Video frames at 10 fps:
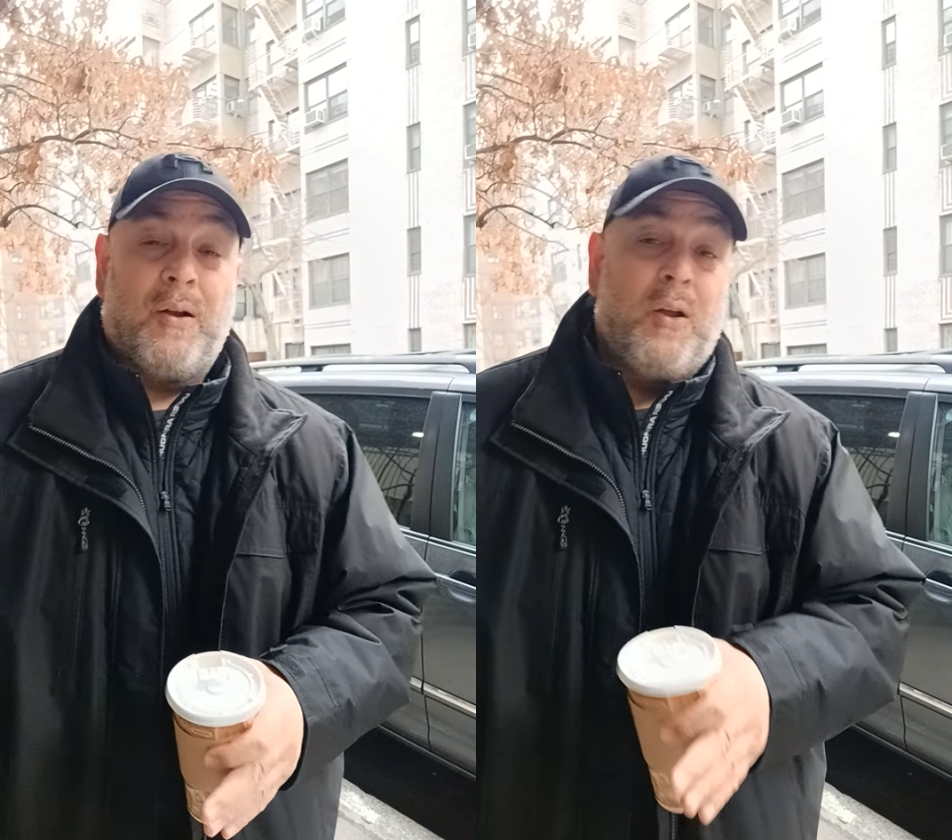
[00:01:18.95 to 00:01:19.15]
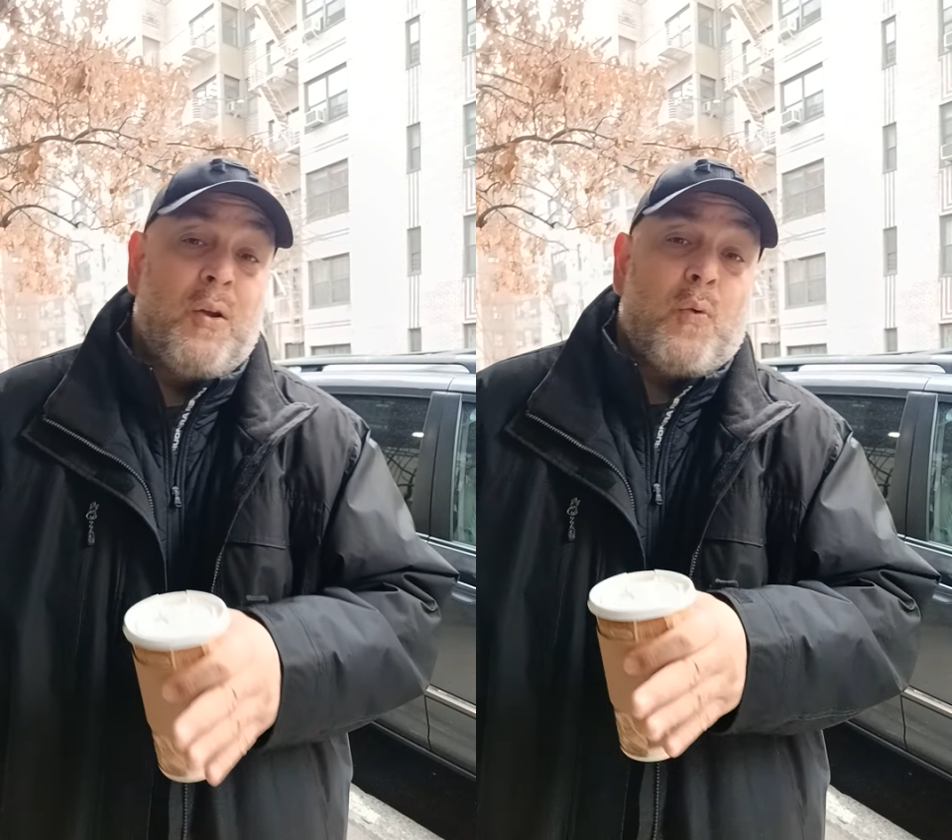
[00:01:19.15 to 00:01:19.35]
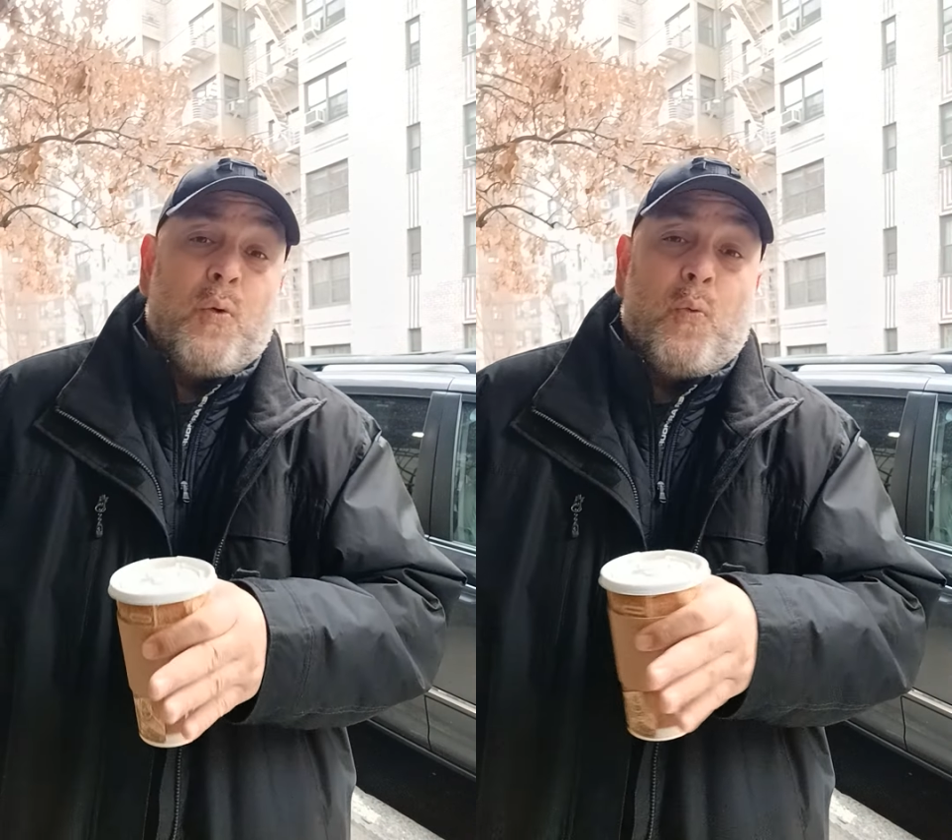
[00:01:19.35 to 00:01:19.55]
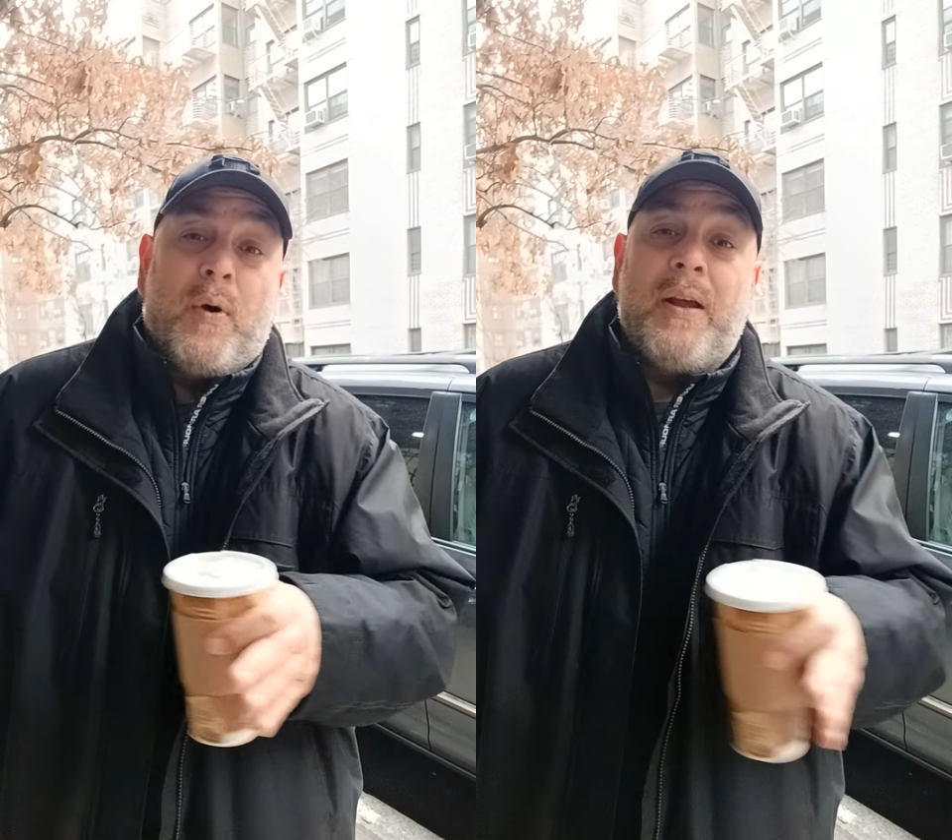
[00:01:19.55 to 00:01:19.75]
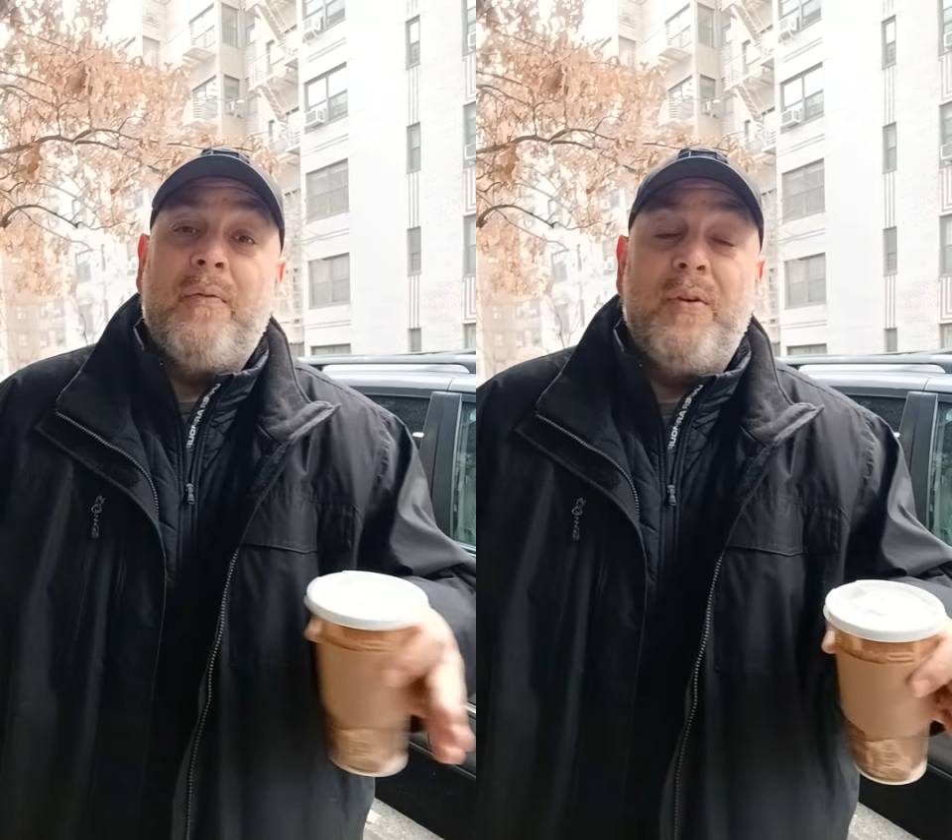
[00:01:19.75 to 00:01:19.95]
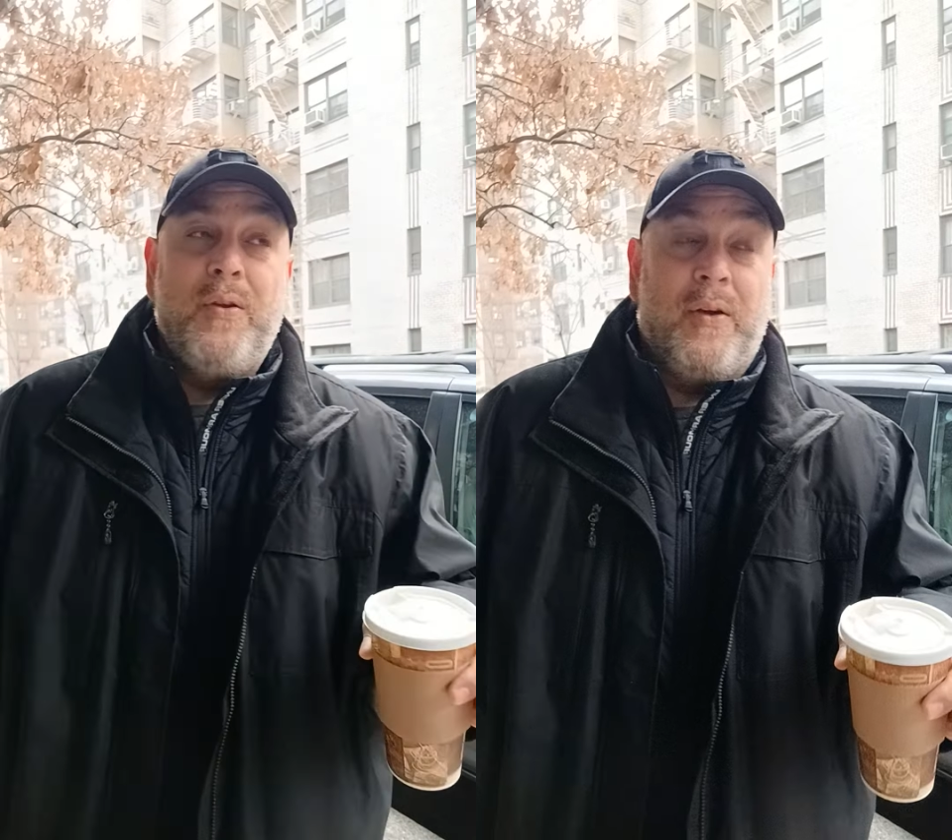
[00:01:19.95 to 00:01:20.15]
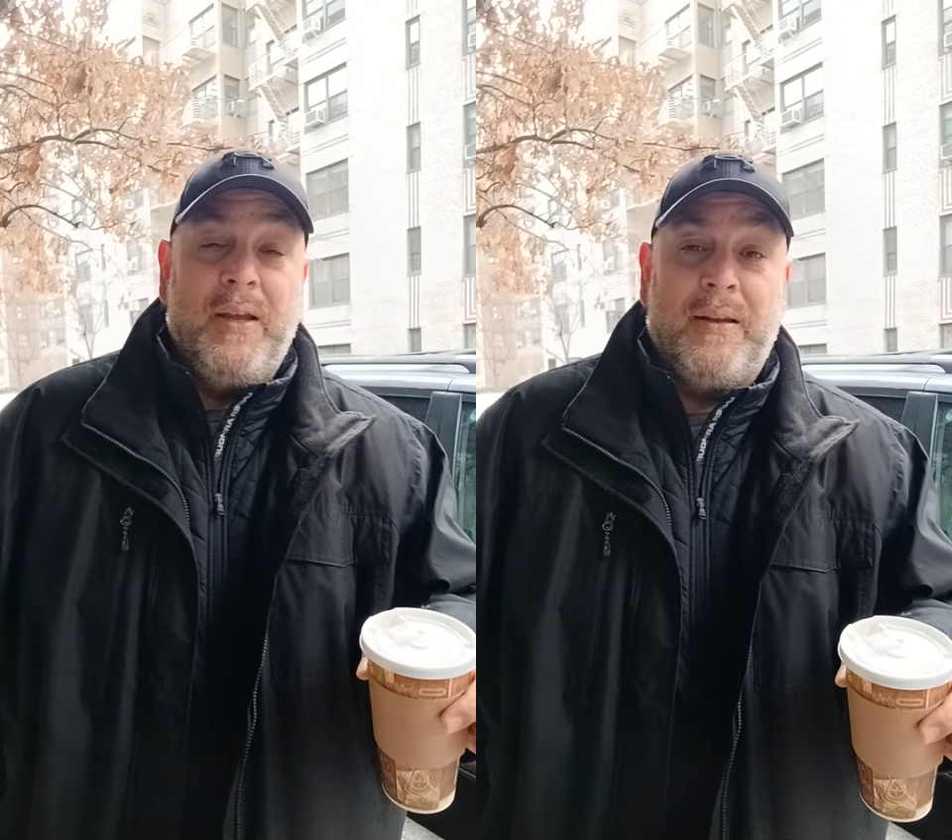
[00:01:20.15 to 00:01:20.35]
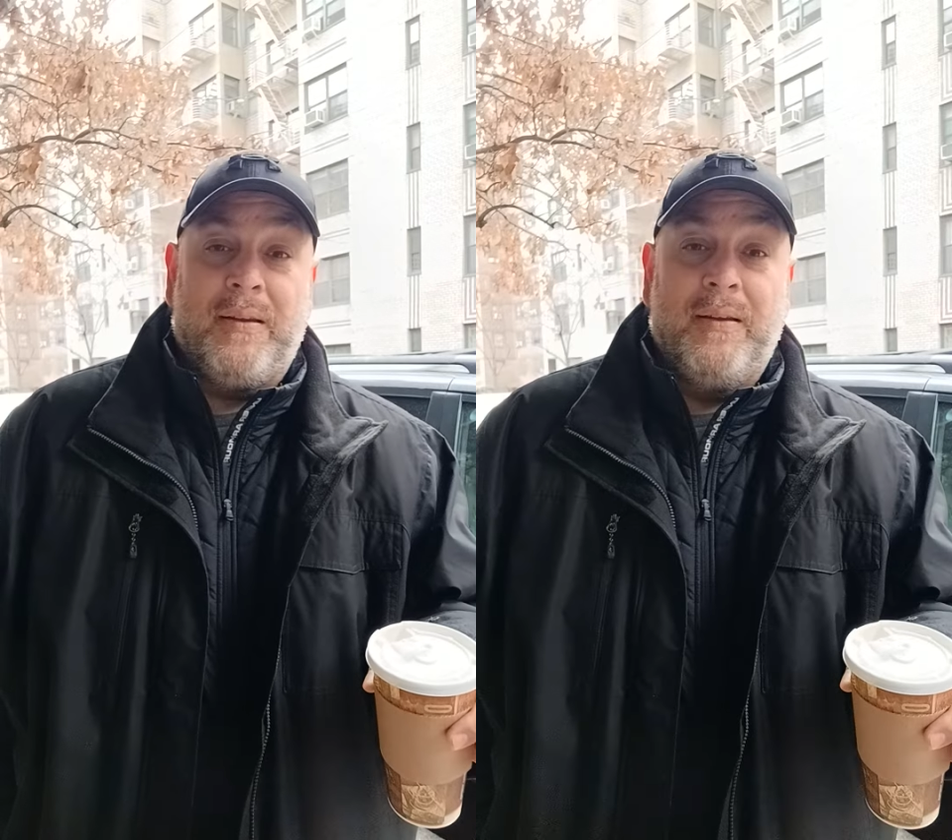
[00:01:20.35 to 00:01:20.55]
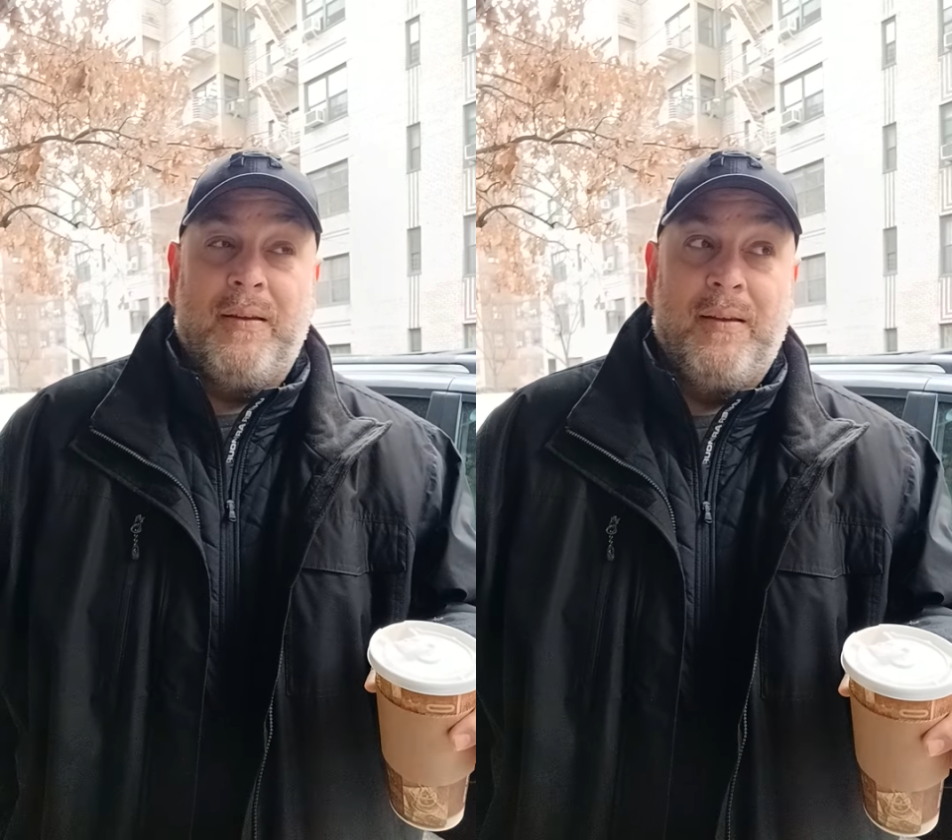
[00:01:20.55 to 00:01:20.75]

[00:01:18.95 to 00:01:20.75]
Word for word: good luck with whatever you're in.